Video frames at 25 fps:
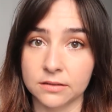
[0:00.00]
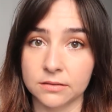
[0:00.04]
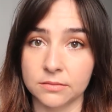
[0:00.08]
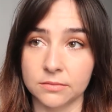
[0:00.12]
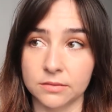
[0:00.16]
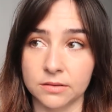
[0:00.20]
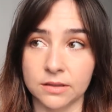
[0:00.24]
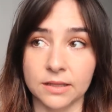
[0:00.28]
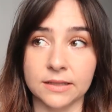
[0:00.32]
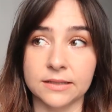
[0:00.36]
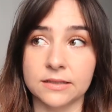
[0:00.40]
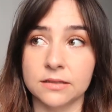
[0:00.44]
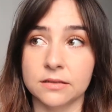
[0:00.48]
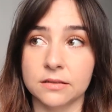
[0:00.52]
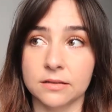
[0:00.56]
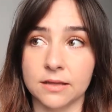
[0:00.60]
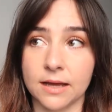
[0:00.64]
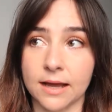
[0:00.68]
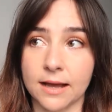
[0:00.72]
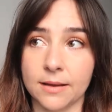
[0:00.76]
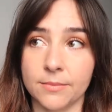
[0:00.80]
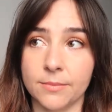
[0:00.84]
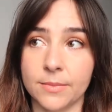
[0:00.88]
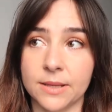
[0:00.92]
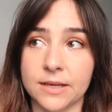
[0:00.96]
Like,
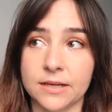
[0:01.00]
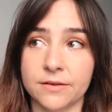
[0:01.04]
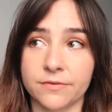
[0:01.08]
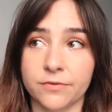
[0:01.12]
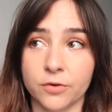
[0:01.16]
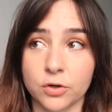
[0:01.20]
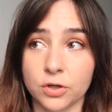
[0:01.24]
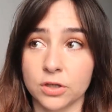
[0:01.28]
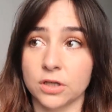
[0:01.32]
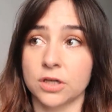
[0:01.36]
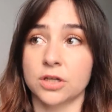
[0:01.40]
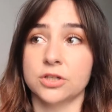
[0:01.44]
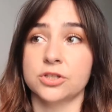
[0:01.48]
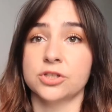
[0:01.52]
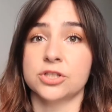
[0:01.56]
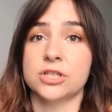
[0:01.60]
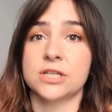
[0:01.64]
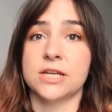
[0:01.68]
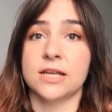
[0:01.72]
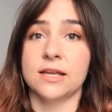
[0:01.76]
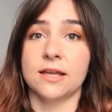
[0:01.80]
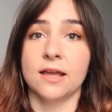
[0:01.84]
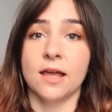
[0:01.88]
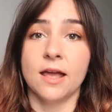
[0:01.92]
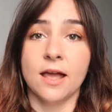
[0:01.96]
I'm in a foreign
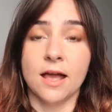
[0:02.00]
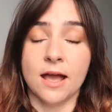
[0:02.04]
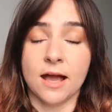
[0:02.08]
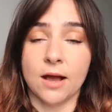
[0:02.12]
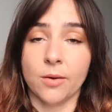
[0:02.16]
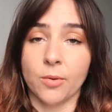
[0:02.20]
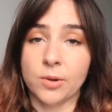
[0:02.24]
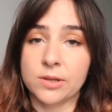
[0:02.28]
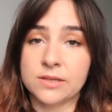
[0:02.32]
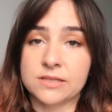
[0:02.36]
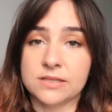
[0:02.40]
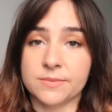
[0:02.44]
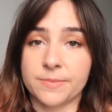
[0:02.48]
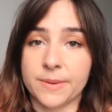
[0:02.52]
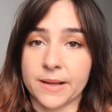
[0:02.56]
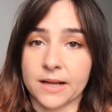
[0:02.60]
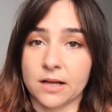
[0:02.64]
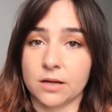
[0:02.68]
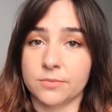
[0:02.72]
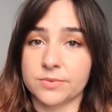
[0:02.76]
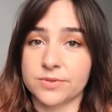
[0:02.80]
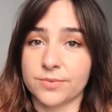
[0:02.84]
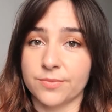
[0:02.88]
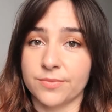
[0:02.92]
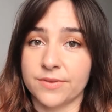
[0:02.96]
country, I want to pick
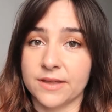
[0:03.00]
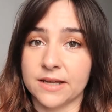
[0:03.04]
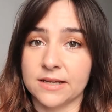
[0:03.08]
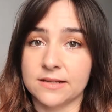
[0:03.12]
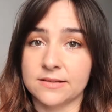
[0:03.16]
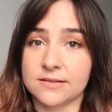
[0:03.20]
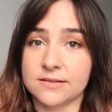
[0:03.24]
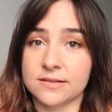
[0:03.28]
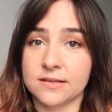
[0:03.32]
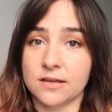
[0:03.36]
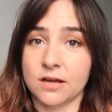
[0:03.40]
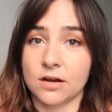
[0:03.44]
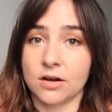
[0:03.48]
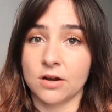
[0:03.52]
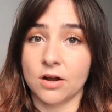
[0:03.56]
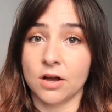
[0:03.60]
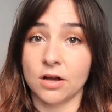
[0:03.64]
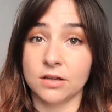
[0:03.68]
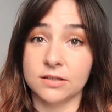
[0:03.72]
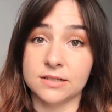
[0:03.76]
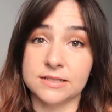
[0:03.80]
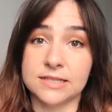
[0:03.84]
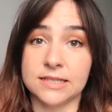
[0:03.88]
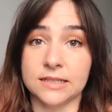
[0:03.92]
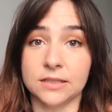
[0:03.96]
up some things that are
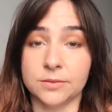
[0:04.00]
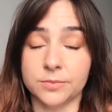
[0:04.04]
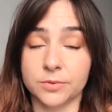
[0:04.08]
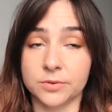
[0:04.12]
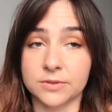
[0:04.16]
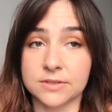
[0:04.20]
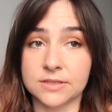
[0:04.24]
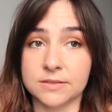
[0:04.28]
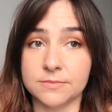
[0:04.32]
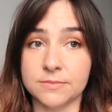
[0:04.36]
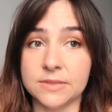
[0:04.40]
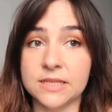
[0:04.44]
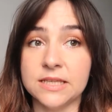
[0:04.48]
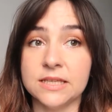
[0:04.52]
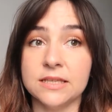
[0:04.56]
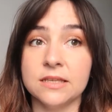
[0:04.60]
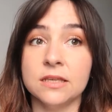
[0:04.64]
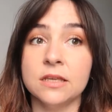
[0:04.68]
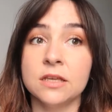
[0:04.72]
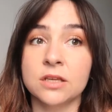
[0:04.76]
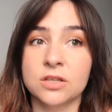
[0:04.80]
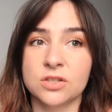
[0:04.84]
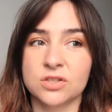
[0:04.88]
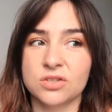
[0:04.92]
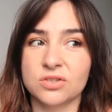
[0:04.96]
unattainable to
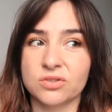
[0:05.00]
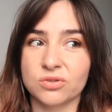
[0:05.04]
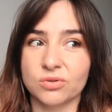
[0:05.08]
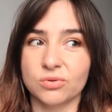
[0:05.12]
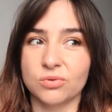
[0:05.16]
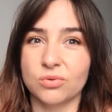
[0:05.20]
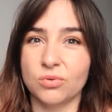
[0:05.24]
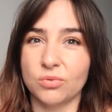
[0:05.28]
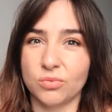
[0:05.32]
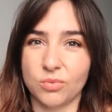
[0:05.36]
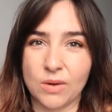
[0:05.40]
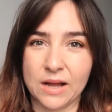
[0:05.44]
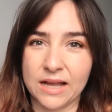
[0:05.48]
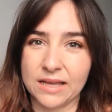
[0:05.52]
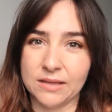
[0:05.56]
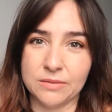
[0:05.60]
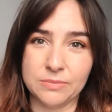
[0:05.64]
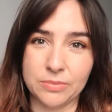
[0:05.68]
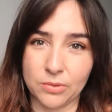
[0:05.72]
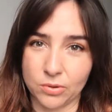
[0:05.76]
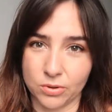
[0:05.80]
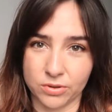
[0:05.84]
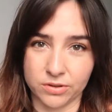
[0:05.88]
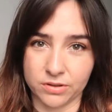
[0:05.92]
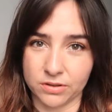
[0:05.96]
me, so why
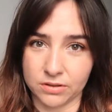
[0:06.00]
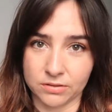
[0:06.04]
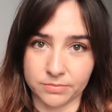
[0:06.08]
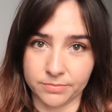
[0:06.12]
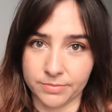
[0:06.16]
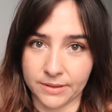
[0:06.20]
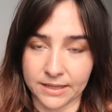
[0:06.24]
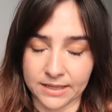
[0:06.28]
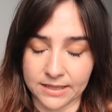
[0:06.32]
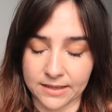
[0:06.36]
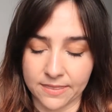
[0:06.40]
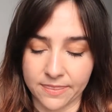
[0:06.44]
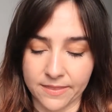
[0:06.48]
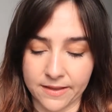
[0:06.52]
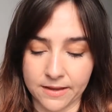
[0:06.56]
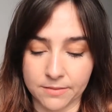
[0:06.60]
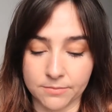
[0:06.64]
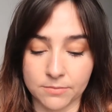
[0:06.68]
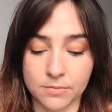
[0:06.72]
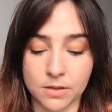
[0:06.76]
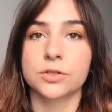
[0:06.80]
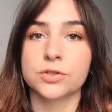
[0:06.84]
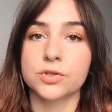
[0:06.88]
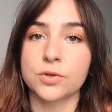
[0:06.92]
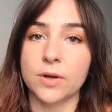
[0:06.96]
bother buying
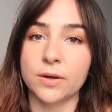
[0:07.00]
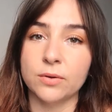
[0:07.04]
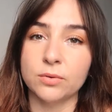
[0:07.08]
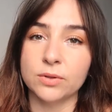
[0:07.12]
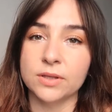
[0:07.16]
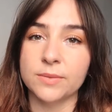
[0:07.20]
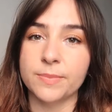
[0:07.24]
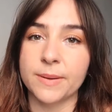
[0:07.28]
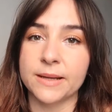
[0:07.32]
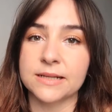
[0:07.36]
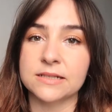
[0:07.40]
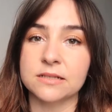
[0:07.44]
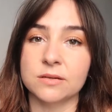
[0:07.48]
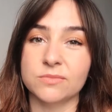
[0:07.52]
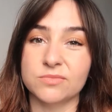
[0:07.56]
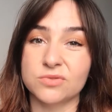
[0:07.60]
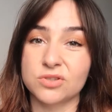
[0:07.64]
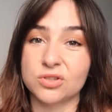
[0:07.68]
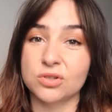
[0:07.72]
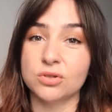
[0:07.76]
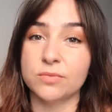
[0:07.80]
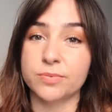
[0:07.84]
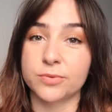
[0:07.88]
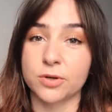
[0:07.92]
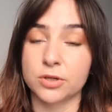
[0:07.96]
them? So I only picked up
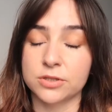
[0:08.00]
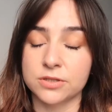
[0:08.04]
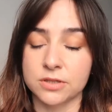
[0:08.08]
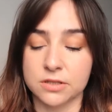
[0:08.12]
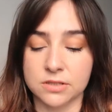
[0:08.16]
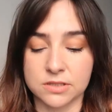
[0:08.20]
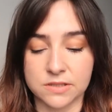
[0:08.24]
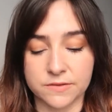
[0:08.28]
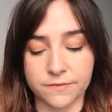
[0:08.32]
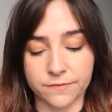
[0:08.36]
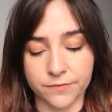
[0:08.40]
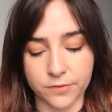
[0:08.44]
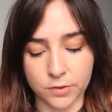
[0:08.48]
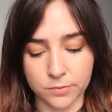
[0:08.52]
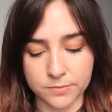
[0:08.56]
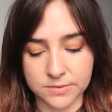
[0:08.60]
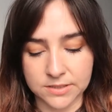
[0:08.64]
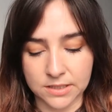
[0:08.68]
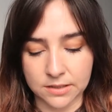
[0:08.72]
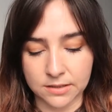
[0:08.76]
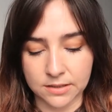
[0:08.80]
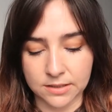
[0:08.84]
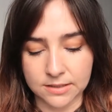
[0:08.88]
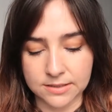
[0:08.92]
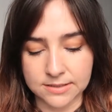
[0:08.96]
2 products from
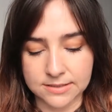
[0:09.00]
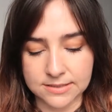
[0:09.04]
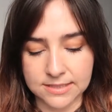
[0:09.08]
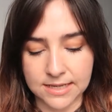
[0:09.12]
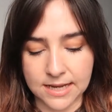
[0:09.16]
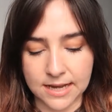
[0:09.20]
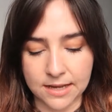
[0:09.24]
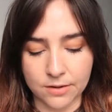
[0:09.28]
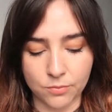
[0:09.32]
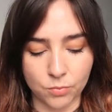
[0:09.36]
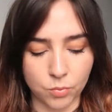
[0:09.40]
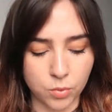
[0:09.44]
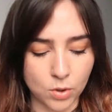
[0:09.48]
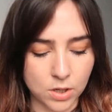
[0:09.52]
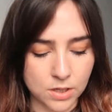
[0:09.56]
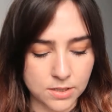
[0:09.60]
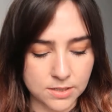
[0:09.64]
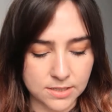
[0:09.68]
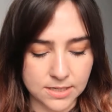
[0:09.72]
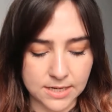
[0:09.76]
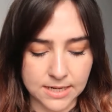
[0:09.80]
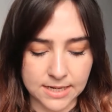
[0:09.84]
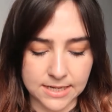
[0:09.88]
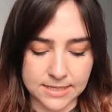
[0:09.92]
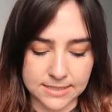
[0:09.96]
Douglas, and
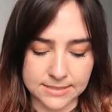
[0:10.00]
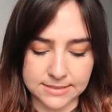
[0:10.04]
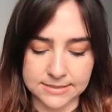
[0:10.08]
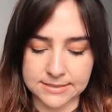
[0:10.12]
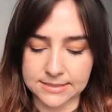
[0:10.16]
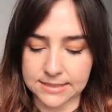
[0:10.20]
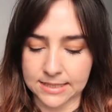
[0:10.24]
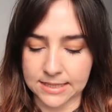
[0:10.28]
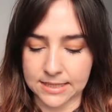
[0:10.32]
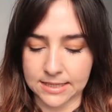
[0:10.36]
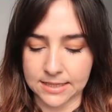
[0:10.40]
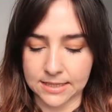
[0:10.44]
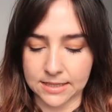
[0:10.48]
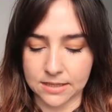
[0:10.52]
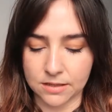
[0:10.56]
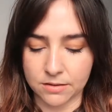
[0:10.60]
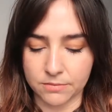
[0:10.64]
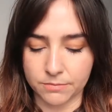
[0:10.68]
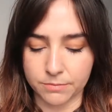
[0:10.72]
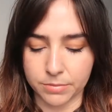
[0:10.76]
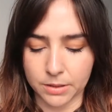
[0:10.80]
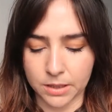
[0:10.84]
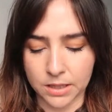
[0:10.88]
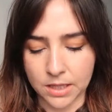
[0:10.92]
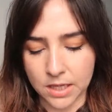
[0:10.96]
one is a
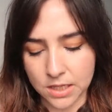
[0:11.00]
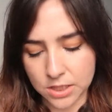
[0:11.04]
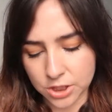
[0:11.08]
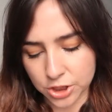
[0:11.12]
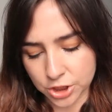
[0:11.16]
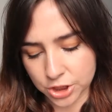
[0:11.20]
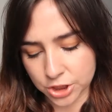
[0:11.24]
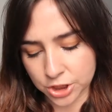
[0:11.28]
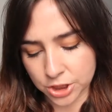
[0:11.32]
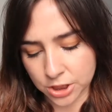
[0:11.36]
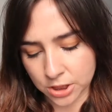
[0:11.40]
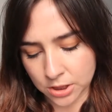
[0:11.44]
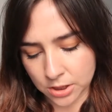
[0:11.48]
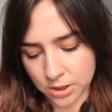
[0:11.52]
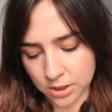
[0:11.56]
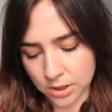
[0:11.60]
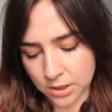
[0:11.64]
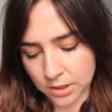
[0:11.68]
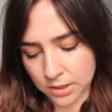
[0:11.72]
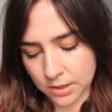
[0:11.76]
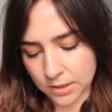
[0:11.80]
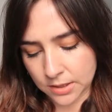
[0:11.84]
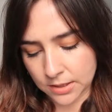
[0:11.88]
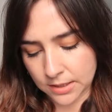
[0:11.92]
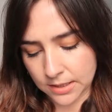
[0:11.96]
blush
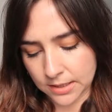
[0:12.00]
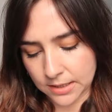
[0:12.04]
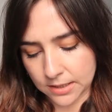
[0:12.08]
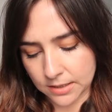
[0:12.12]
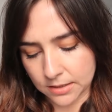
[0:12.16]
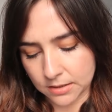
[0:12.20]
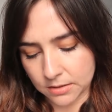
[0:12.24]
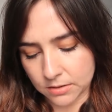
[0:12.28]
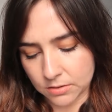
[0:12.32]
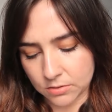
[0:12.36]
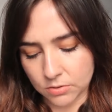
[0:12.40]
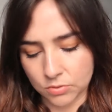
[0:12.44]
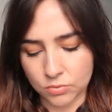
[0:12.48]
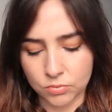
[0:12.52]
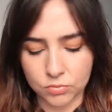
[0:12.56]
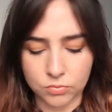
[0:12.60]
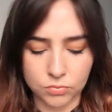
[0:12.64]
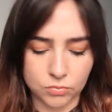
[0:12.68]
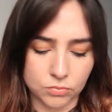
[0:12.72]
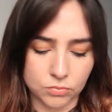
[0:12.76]
in